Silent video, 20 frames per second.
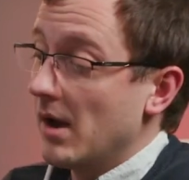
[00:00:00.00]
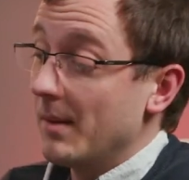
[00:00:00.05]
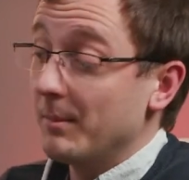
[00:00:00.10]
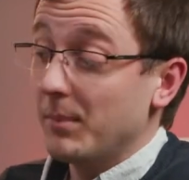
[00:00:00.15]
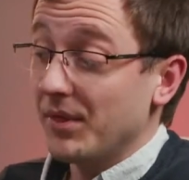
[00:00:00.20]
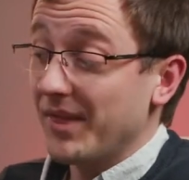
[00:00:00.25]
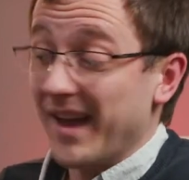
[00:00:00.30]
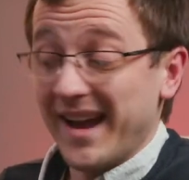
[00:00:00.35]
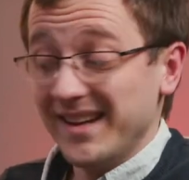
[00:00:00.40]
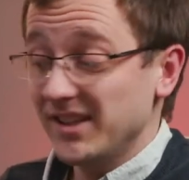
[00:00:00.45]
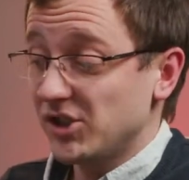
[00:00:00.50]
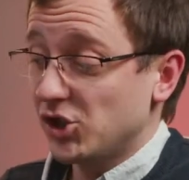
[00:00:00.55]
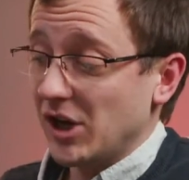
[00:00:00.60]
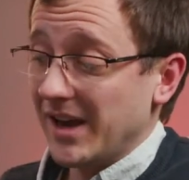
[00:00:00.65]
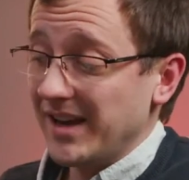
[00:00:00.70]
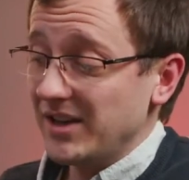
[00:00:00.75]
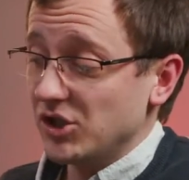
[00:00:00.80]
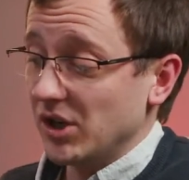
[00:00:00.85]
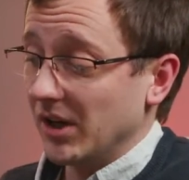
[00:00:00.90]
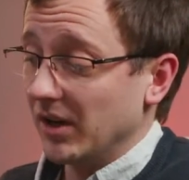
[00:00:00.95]
But that is
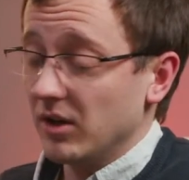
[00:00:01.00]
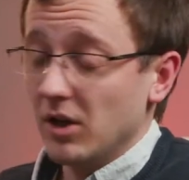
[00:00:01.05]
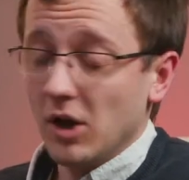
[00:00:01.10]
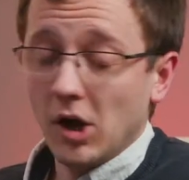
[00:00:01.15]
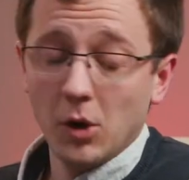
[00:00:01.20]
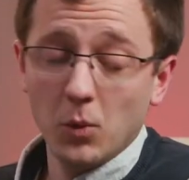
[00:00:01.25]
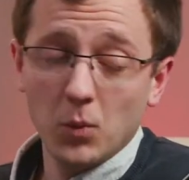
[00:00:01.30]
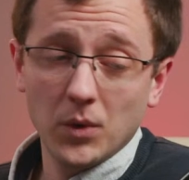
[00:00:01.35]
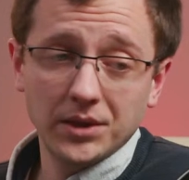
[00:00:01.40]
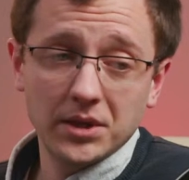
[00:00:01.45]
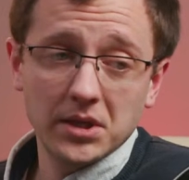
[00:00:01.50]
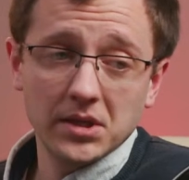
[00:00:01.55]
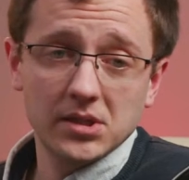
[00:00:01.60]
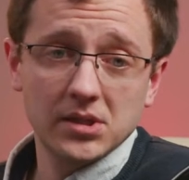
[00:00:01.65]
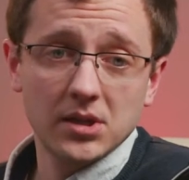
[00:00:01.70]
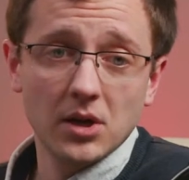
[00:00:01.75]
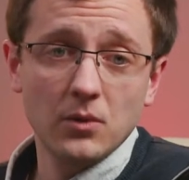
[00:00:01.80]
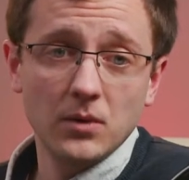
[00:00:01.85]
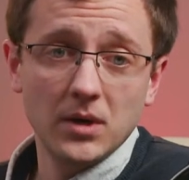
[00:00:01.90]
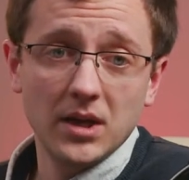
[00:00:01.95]
changing, you know, with the
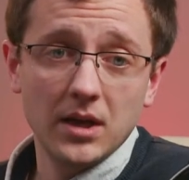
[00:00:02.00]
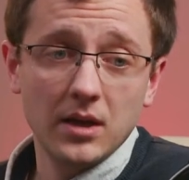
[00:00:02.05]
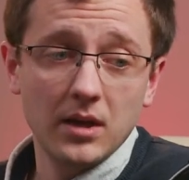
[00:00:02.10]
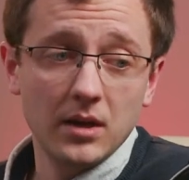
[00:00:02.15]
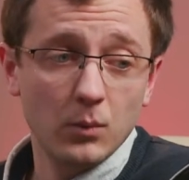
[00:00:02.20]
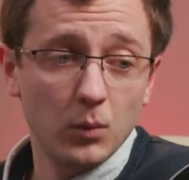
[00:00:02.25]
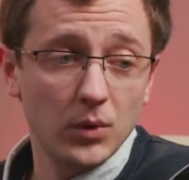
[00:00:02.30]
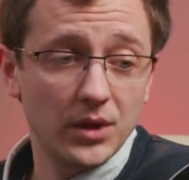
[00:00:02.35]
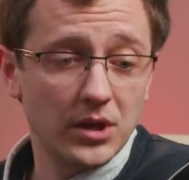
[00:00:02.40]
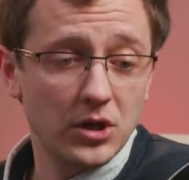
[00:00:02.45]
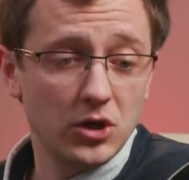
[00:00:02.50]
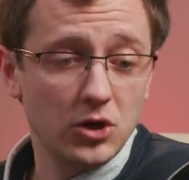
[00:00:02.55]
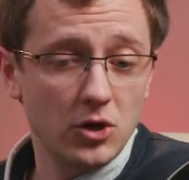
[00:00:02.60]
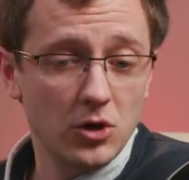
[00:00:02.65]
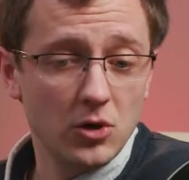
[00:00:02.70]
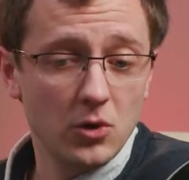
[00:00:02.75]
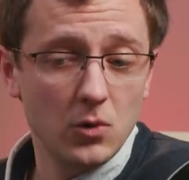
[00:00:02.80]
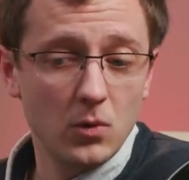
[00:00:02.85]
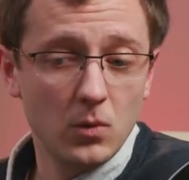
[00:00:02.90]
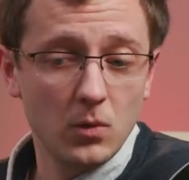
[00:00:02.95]
Sony, with the
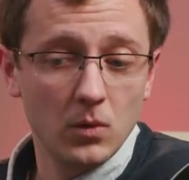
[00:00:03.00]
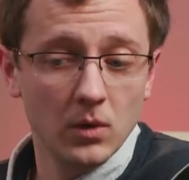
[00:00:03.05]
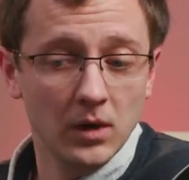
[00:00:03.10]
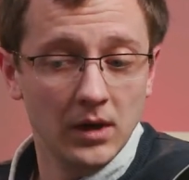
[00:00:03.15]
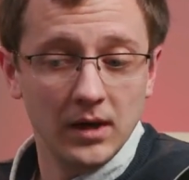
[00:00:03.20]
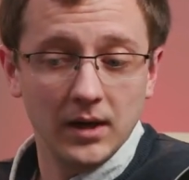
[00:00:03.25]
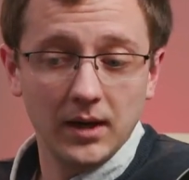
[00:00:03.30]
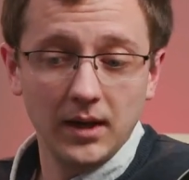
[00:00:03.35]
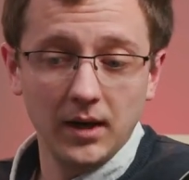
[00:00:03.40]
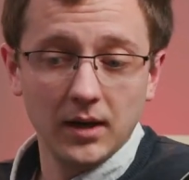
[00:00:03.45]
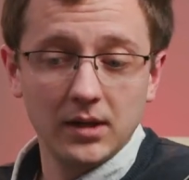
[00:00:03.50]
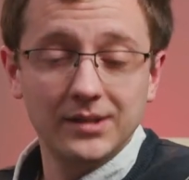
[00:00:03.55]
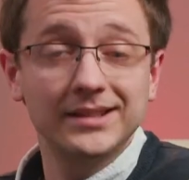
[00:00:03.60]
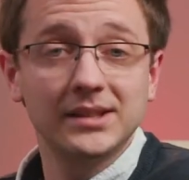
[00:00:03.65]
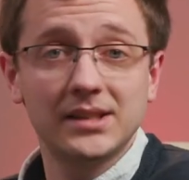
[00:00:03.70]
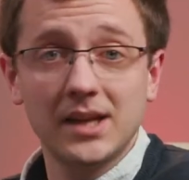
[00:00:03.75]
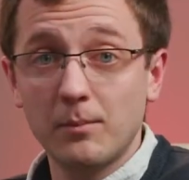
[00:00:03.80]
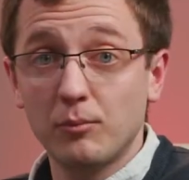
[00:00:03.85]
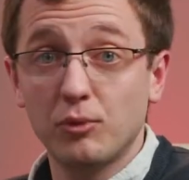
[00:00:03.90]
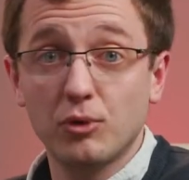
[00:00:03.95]
new little
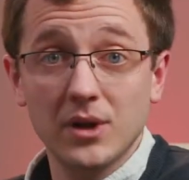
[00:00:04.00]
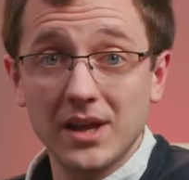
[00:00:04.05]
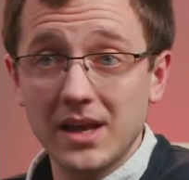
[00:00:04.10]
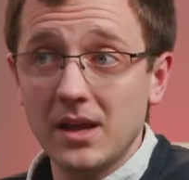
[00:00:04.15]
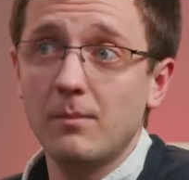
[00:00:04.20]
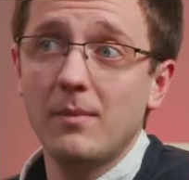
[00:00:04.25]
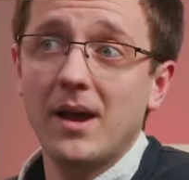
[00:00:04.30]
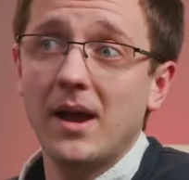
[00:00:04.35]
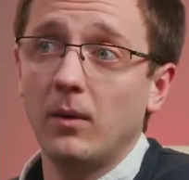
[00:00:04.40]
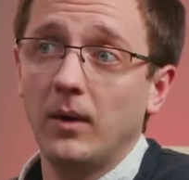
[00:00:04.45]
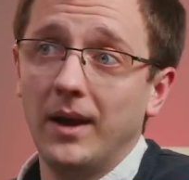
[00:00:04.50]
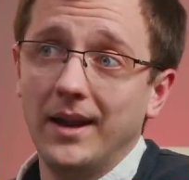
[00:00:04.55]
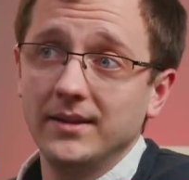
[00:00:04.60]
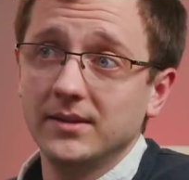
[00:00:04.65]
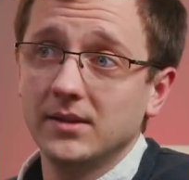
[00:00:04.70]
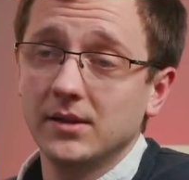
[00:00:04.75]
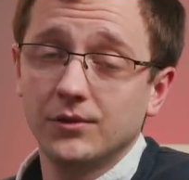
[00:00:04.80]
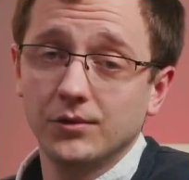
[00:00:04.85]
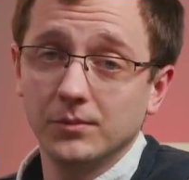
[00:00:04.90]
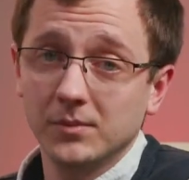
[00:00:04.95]
contemporary E-mount
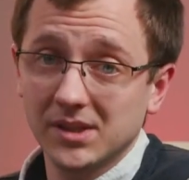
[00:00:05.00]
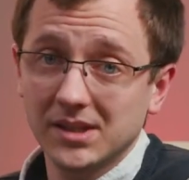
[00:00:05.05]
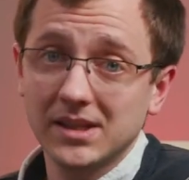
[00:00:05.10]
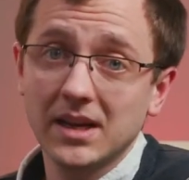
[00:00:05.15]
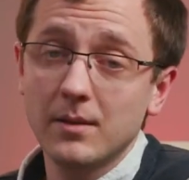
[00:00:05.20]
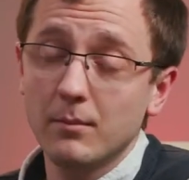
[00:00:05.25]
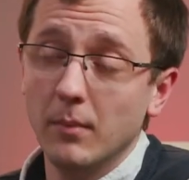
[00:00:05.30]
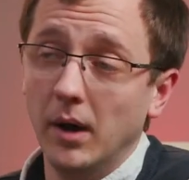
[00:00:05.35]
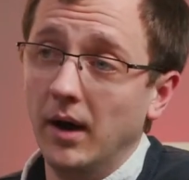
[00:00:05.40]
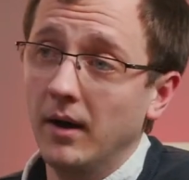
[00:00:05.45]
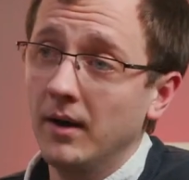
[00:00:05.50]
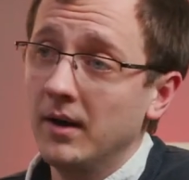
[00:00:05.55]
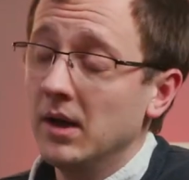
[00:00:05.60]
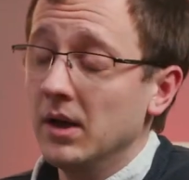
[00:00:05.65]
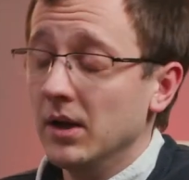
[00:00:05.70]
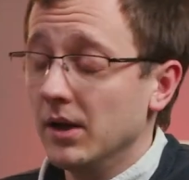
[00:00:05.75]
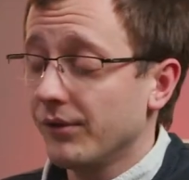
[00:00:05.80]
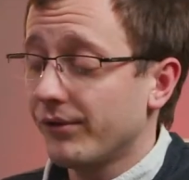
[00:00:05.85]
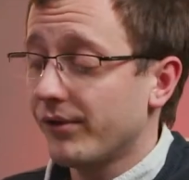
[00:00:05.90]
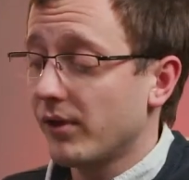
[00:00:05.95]
lenses from Sigma
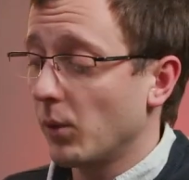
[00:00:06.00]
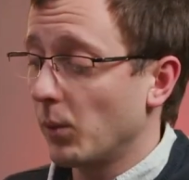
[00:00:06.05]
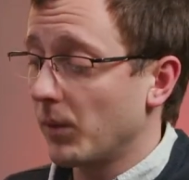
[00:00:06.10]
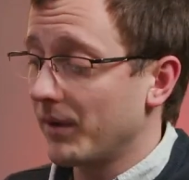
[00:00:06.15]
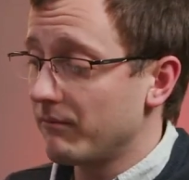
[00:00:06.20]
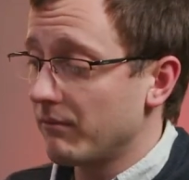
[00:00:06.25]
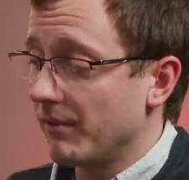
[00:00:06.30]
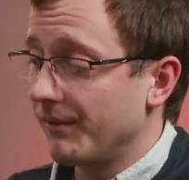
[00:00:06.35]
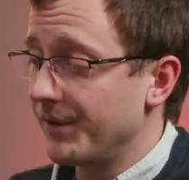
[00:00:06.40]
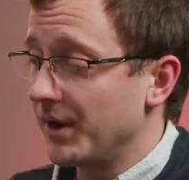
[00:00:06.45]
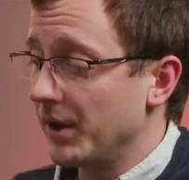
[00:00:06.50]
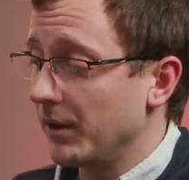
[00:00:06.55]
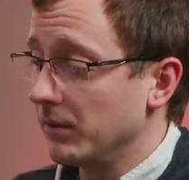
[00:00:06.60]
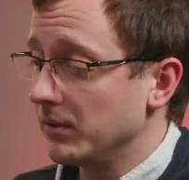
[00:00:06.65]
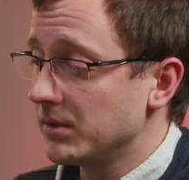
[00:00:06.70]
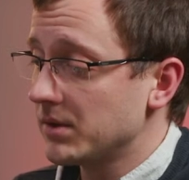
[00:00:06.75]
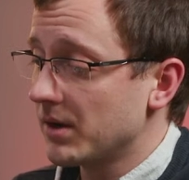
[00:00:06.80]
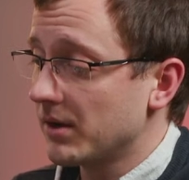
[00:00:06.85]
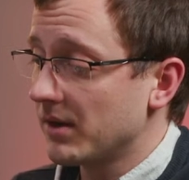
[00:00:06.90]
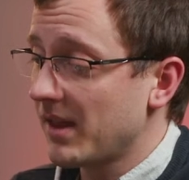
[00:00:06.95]
that we
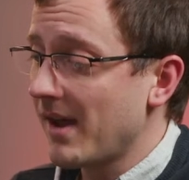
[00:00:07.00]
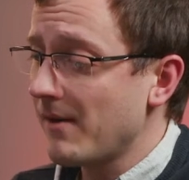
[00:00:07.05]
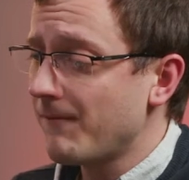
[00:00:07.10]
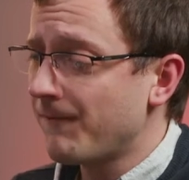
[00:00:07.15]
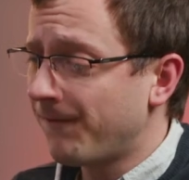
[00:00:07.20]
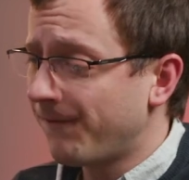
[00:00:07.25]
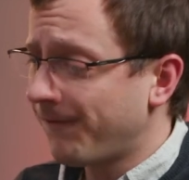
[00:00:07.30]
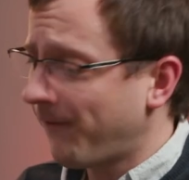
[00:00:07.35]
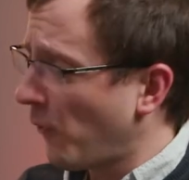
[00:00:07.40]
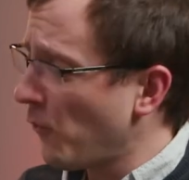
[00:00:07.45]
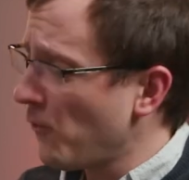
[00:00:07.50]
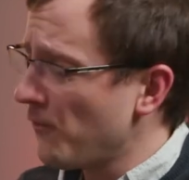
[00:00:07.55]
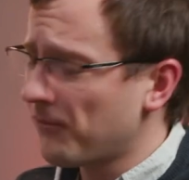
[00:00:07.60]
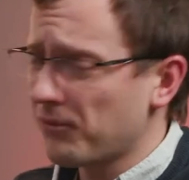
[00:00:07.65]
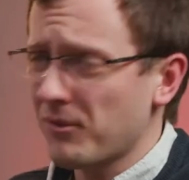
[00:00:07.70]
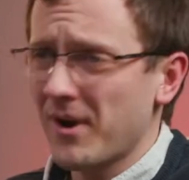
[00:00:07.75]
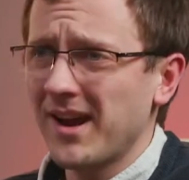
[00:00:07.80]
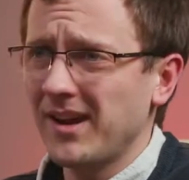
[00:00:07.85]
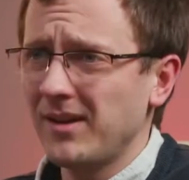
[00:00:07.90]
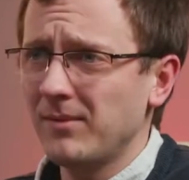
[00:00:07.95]
reviewed. They're full
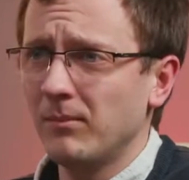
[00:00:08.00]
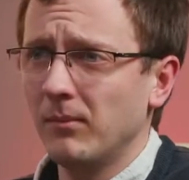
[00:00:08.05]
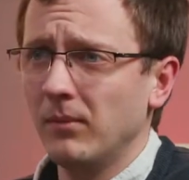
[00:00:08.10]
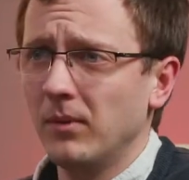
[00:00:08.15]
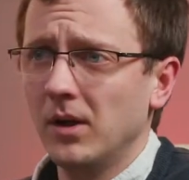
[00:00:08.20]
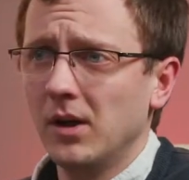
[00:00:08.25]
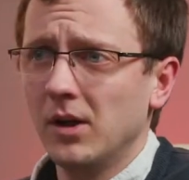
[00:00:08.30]
frame,